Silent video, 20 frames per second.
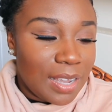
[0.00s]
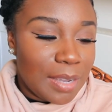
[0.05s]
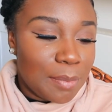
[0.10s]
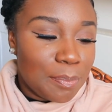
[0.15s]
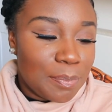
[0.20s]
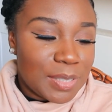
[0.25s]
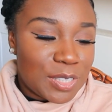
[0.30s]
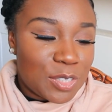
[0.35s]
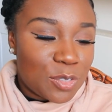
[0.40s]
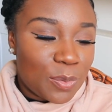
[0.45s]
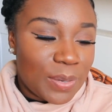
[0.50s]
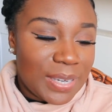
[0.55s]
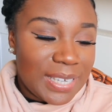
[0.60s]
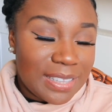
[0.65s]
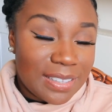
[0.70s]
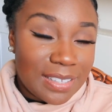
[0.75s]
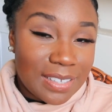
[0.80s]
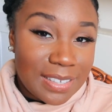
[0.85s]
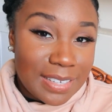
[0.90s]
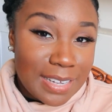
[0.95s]
In
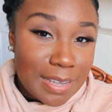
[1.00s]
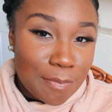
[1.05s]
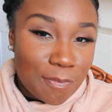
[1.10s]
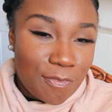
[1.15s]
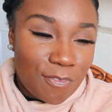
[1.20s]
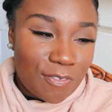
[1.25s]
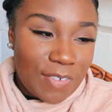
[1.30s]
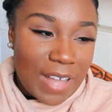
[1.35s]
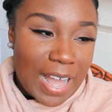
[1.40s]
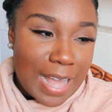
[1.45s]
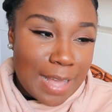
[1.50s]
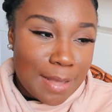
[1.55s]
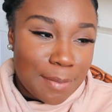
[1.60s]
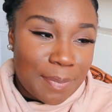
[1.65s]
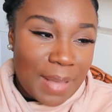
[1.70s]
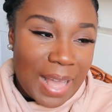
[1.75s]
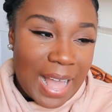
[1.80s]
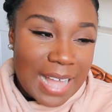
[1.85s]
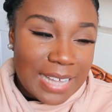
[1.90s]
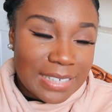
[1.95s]
between the Nip
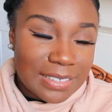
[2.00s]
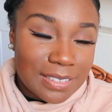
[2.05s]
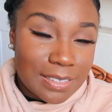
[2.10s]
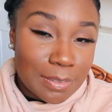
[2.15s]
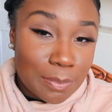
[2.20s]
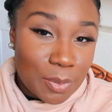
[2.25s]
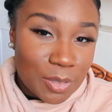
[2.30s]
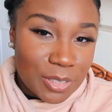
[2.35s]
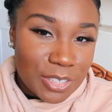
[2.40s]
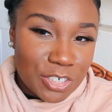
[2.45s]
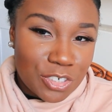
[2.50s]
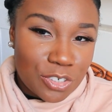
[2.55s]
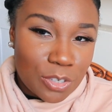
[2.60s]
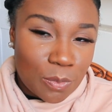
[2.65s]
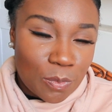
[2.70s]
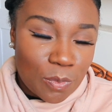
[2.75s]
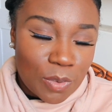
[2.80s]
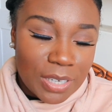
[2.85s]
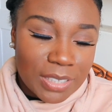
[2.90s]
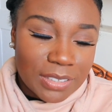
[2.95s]
Fab and the Body
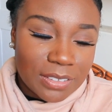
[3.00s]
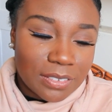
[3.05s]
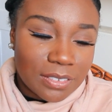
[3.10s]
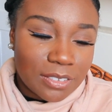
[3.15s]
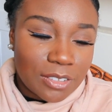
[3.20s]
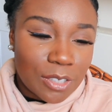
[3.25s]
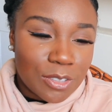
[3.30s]
Shop one,